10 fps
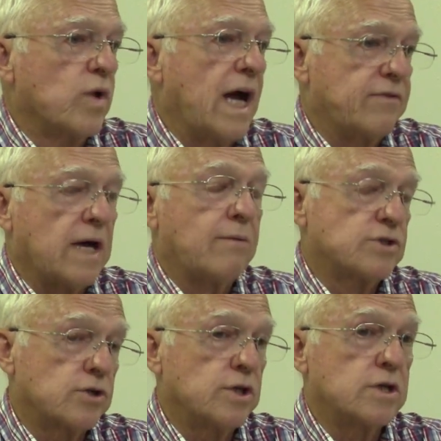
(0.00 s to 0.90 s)
I thought was
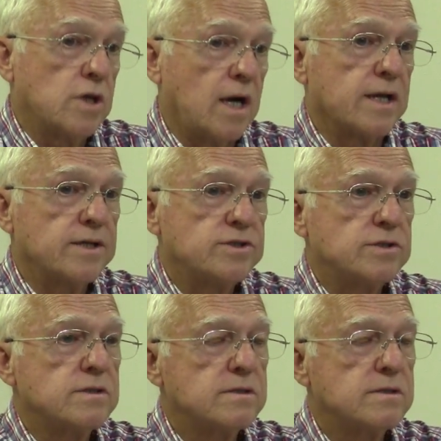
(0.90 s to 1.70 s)
a good college